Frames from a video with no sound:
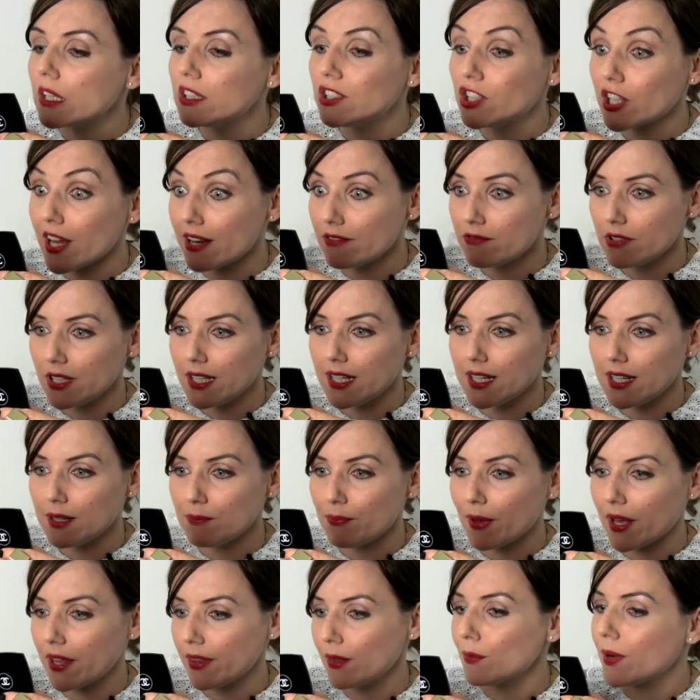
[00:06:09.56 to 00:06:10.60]
Generally,
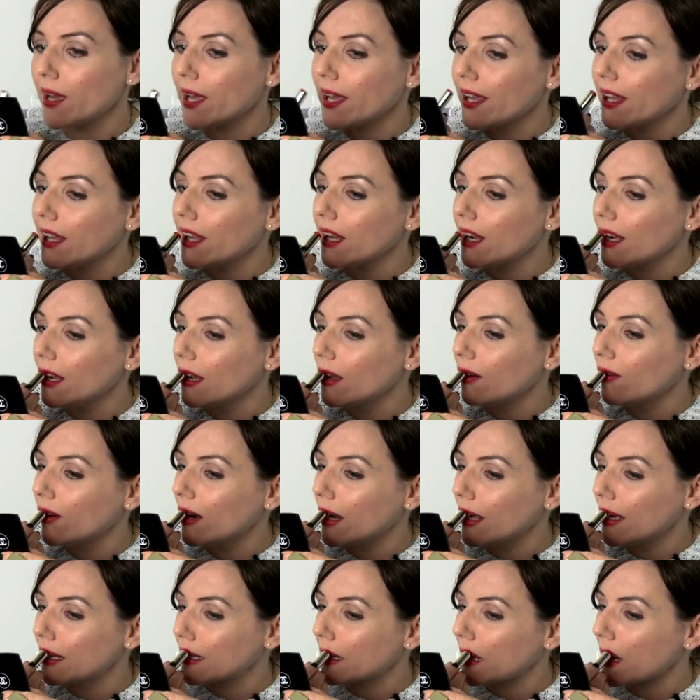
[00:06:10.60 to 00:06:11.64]
by the way, long
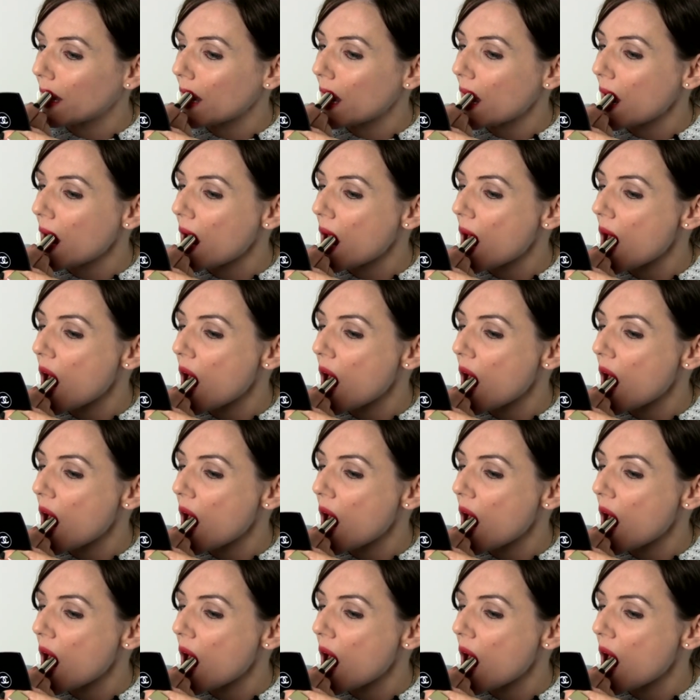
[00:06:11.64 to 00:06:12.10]
lasting